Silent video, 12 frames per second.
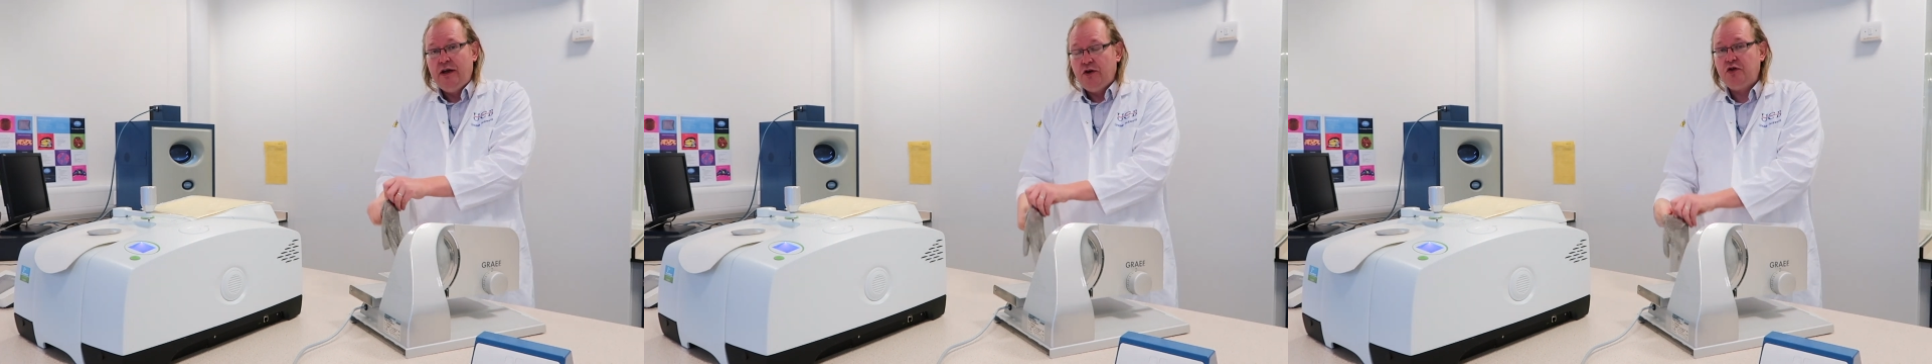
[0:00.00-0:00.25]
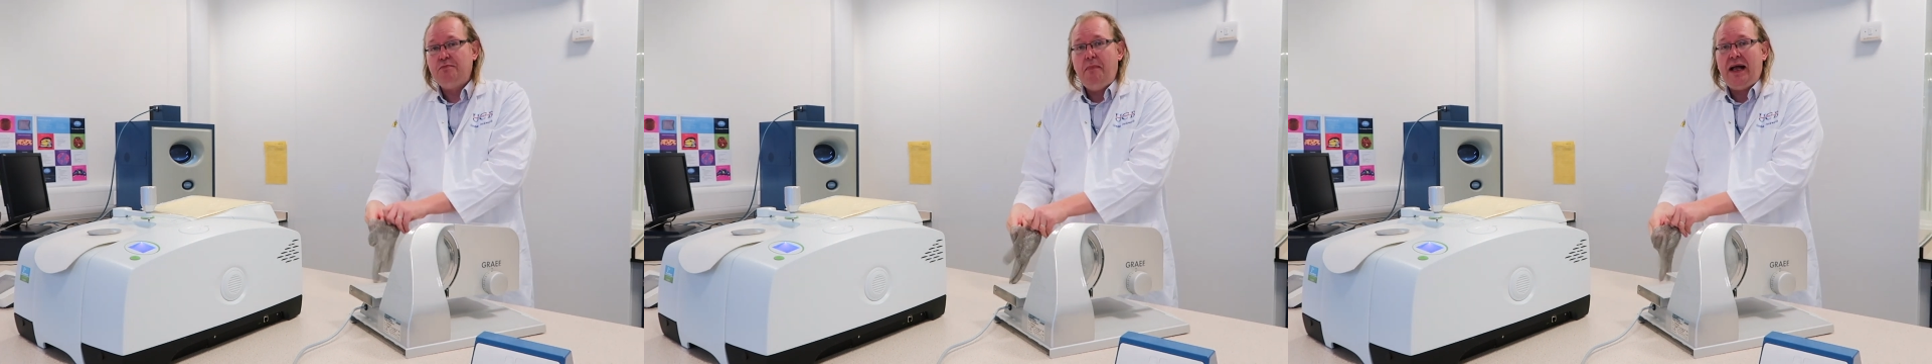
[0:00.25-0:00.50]

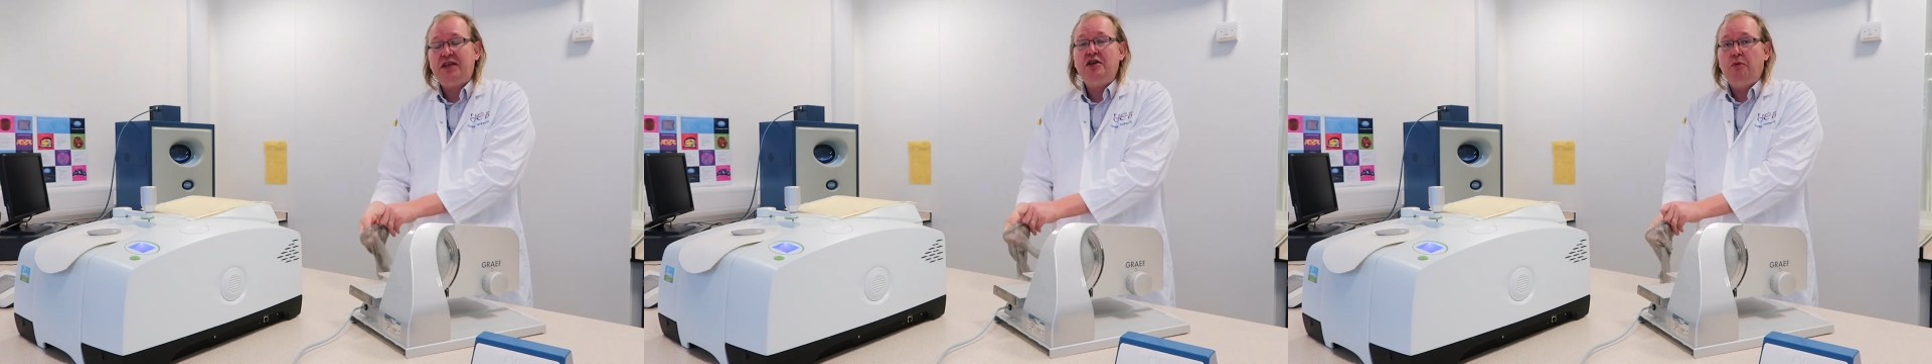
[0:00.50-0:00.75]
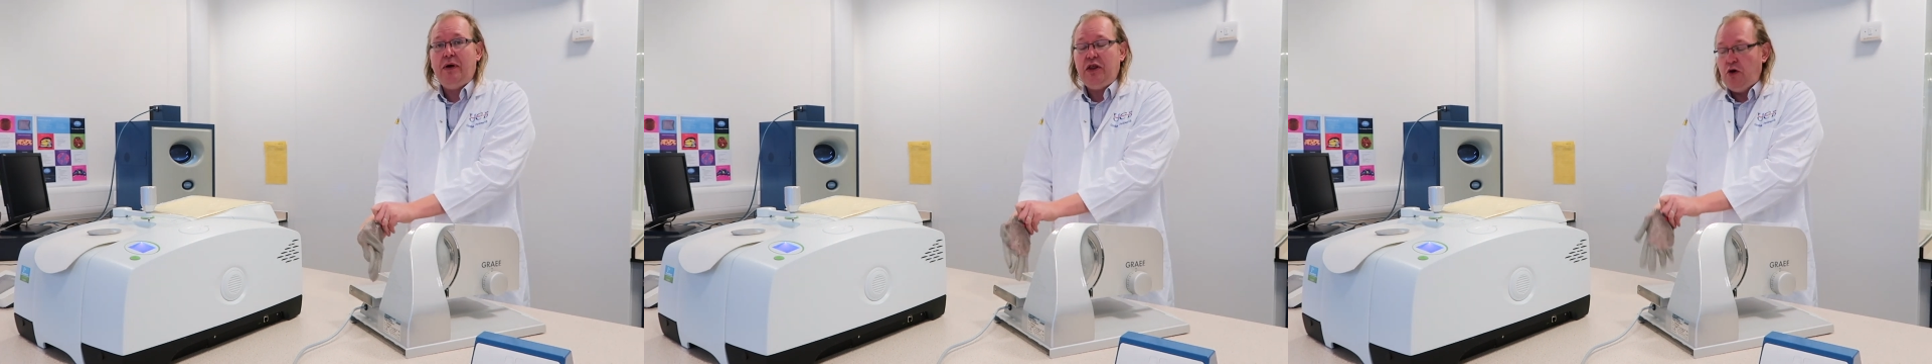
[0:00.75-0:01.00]
Doesn't matter
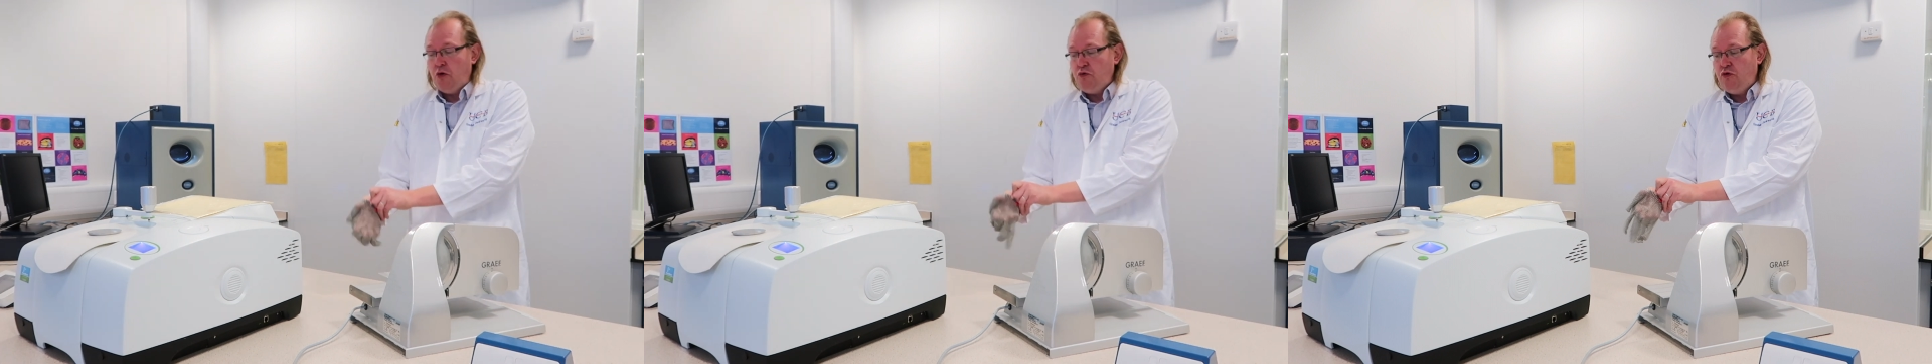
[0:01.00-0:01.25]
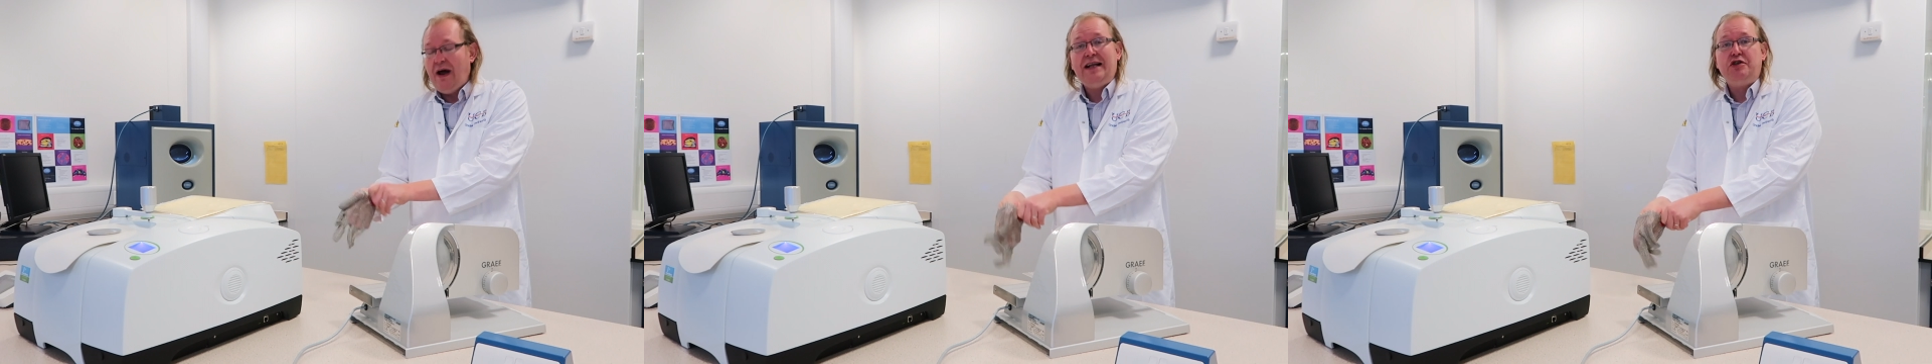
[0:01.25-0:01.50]
whether you're
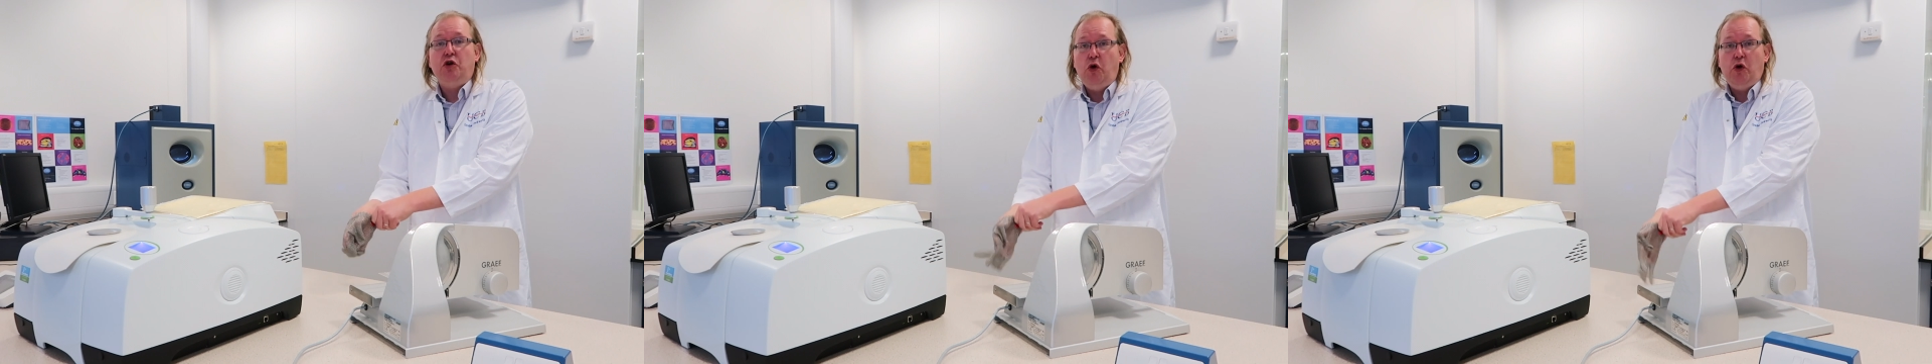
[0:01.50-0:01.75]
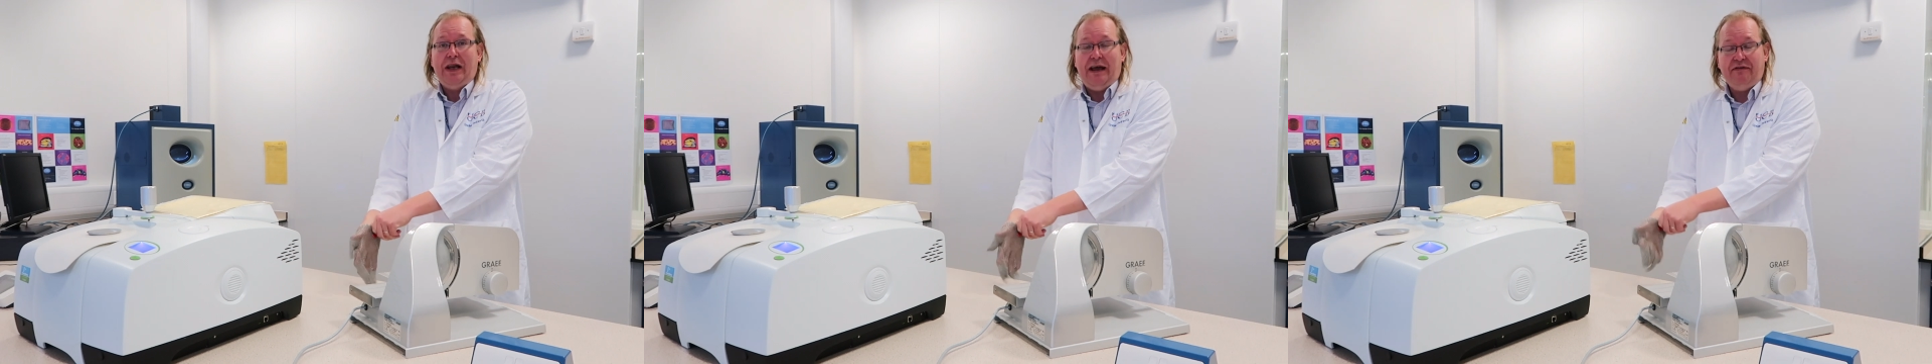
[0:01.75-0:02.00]
right
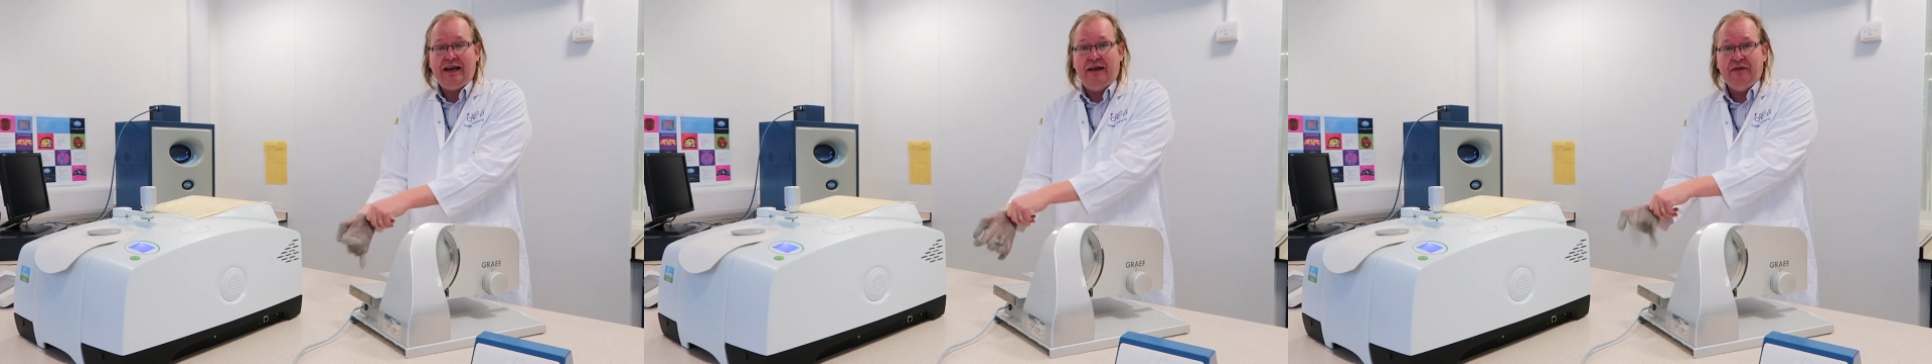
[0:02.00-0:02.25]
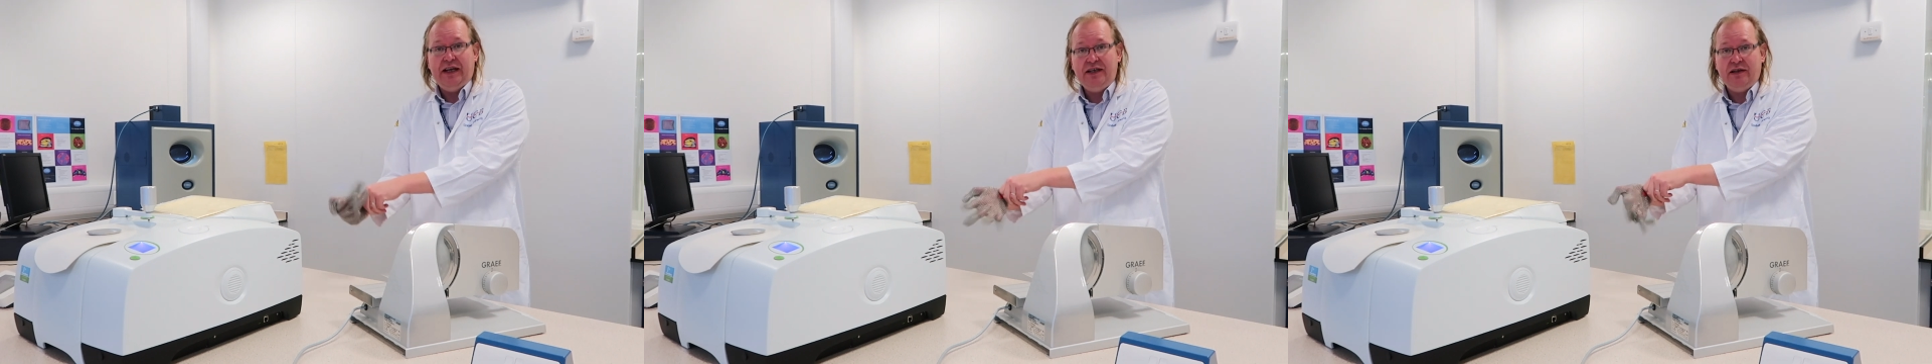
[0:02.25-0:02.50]
or
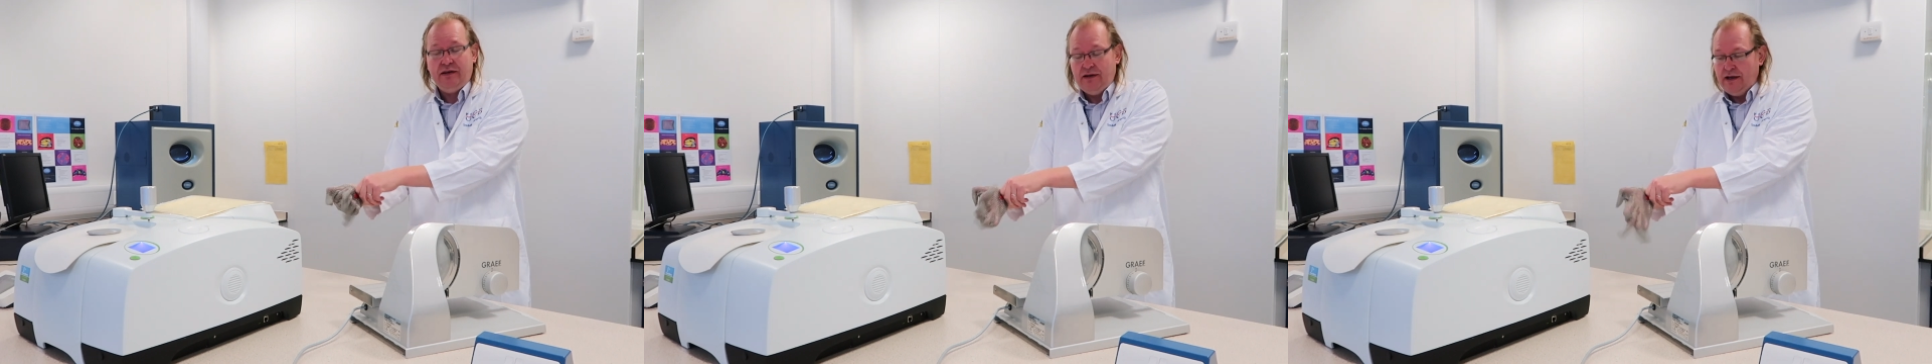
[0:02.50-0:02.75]
left-handed,